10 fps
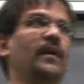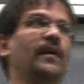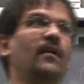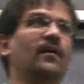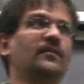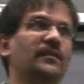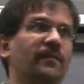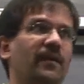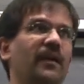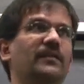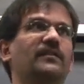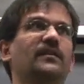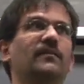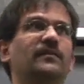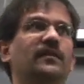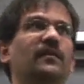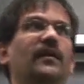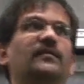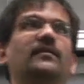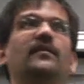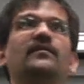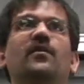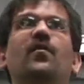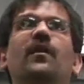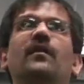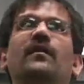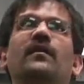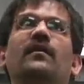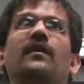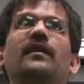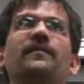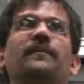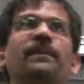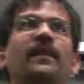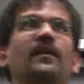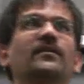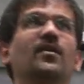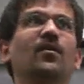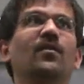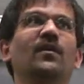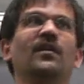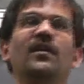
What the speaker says: And on-chip cache comes in next, and so on, right? So